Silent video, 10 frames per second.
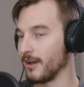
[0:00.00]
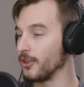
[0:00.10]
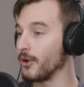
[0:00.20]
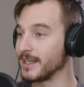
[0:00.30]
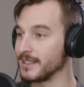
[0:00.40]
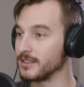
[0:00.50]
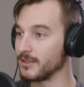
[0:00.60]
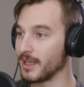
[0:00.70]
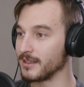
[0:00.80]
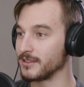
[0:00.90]
Although I did do
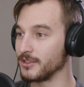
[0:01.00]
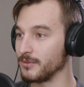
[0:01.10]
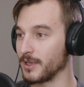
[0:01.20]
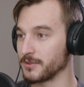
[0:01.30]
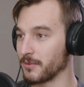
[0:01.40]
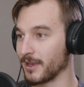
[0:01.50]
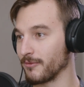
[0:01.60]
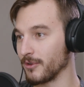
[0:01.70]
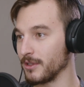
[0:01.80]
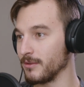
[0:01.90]
that too when I was
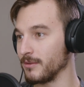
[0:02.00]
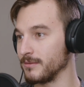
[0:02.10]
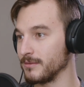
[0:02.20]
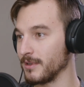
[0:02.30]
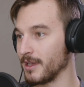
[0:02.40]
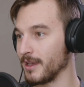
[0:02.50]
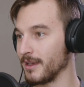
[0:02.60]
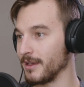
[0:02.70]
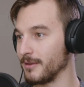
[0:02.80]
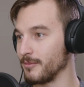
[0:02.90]
working for you
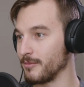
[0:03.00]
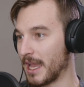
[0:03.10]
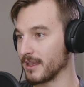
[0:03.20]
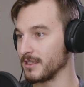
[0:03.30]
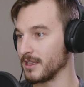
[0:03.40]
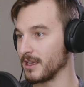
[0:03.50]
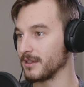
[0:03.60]
back in the day,